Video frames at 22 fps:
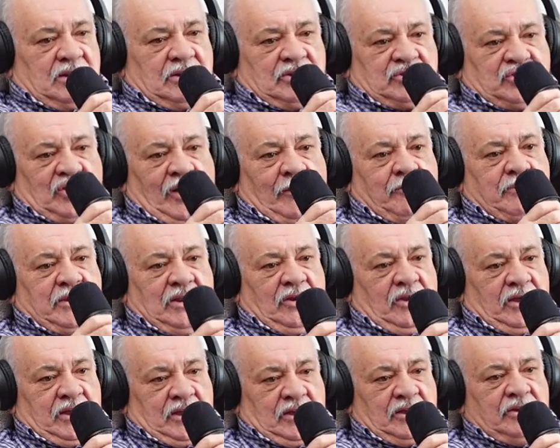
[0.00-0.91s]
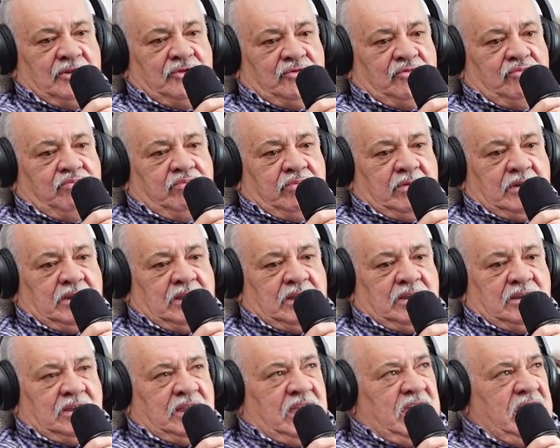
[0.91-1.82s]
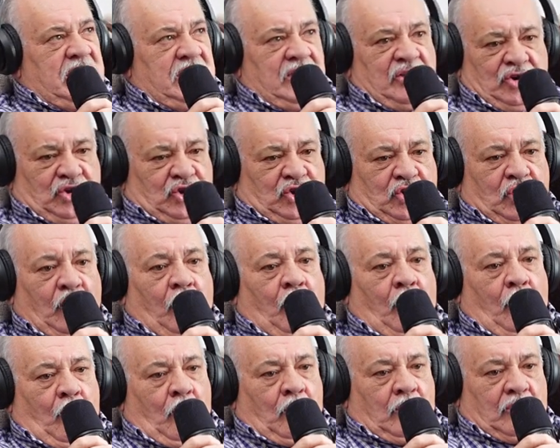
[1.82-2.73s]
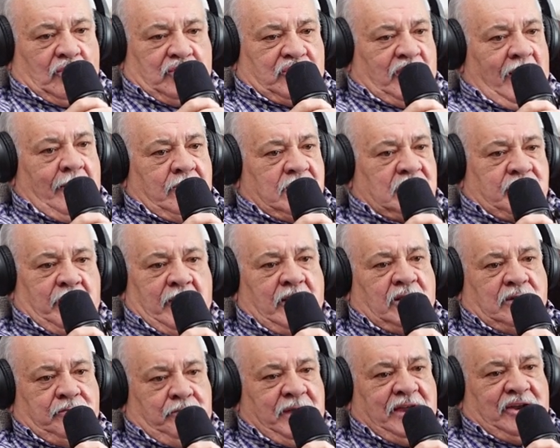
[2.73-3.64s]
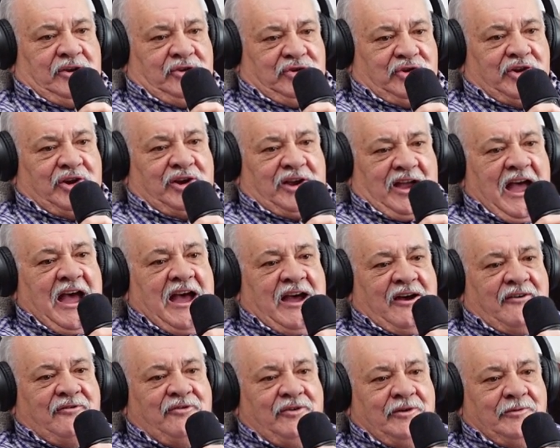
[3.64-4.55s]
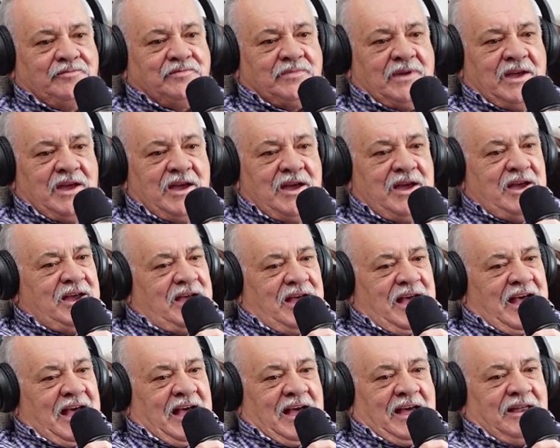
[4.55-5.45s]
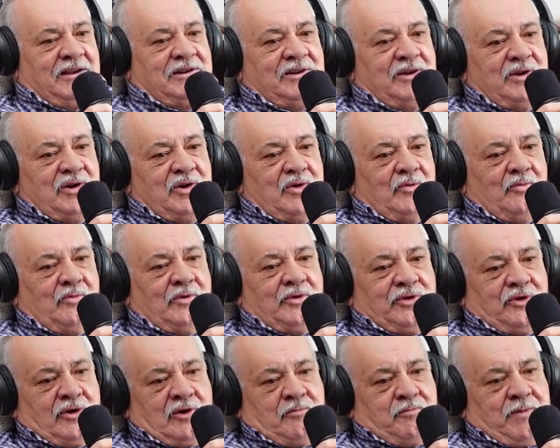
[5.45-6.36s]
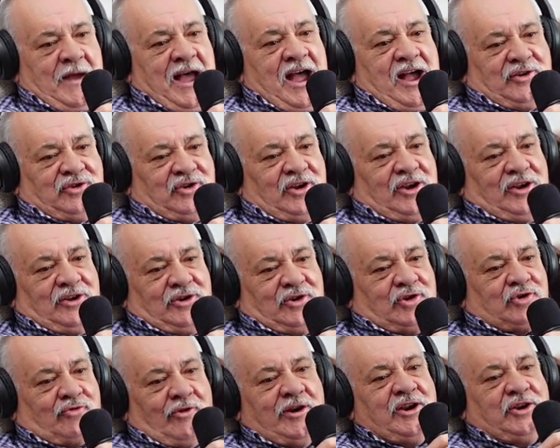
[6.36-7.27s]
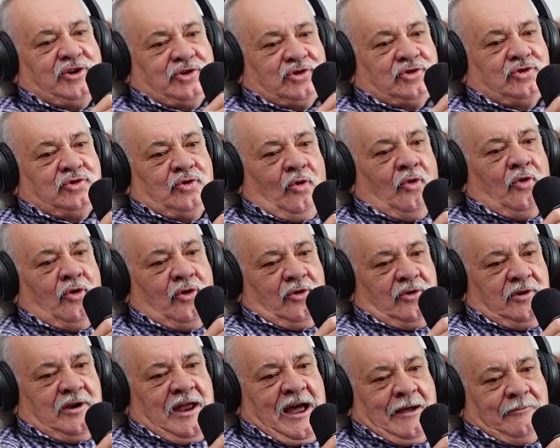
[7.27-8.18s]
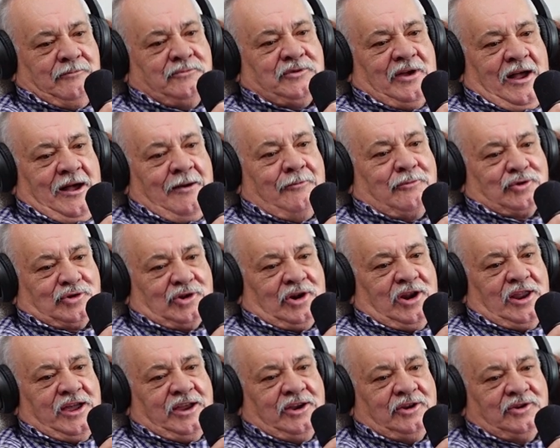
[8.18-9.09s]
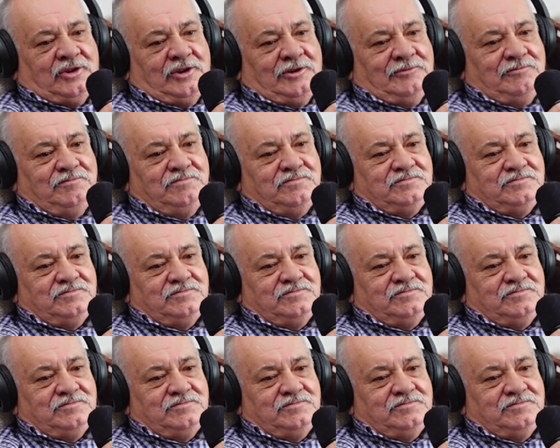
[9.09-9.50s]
Something like a Kia Soul or something about as big as you can have. And when they're passing in the streets, doorknobs almost clicks.